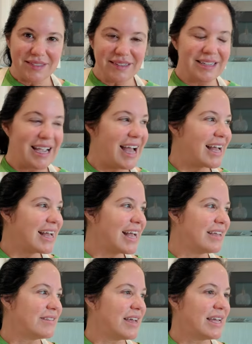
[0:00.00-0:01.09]
yeah.
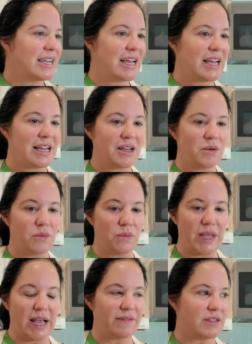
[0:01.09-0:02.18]
And then
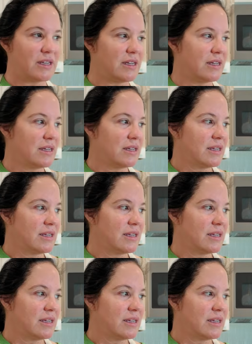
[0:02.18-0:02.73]
we have the